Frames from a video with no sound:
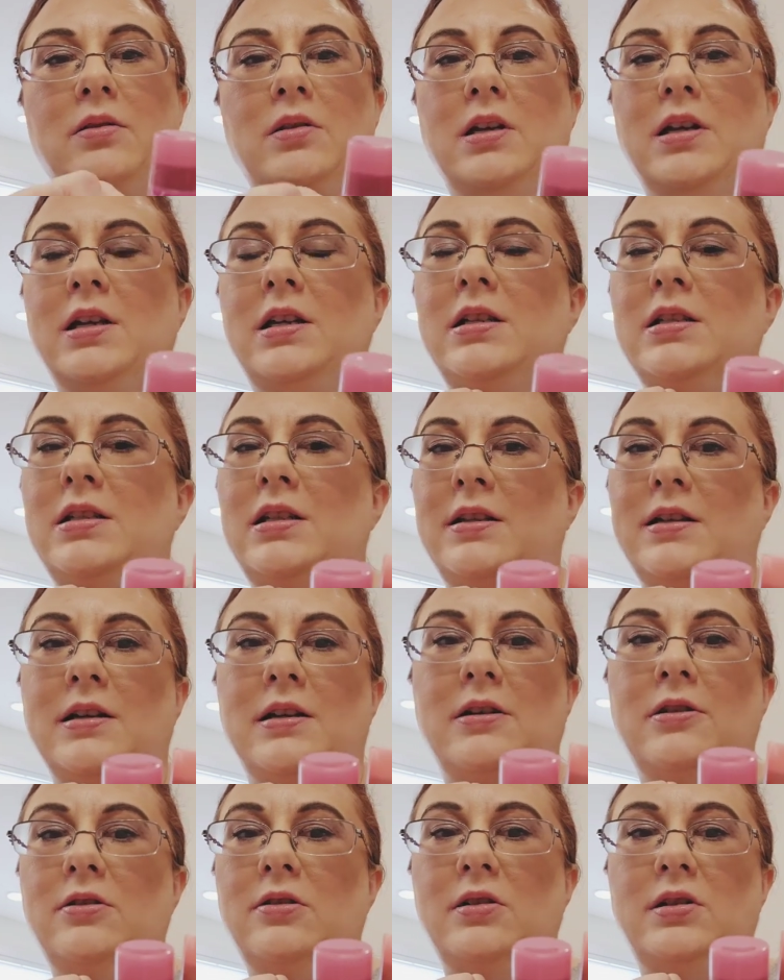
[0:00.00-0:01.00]
honestly, they
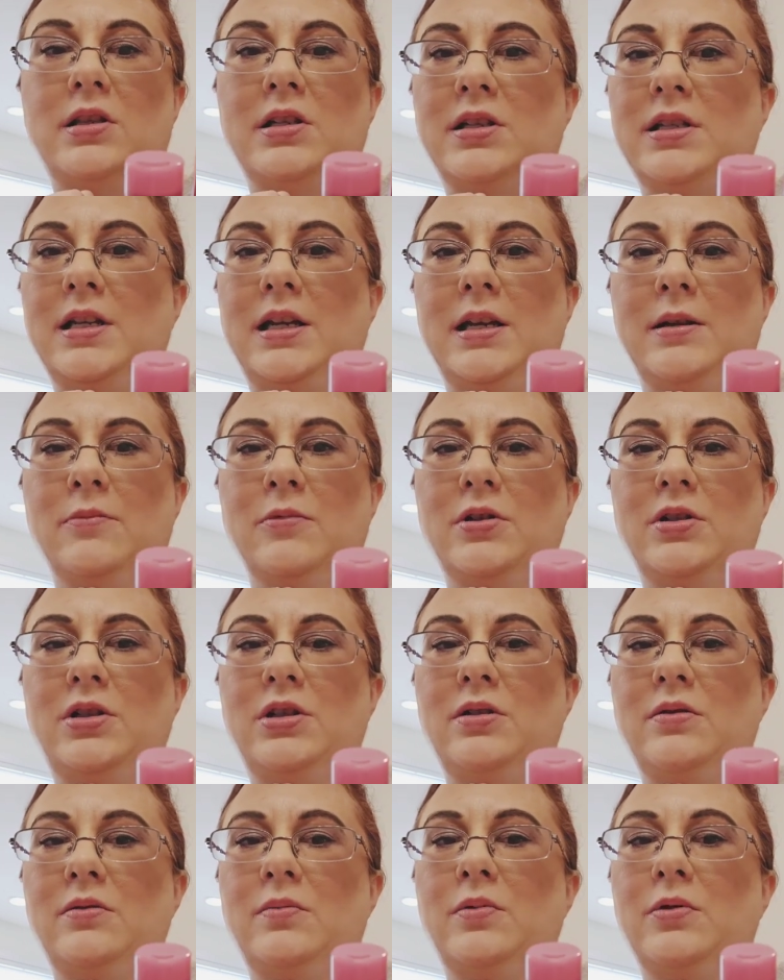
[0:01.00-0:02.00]
all look the same
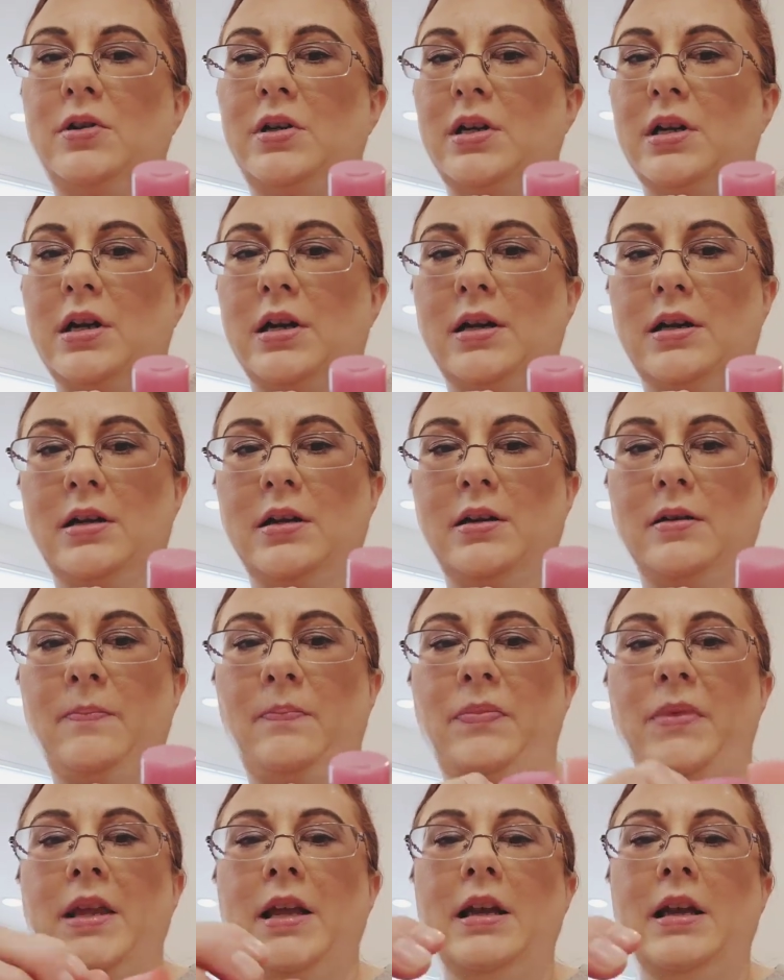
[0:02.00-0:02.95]
once you put it on.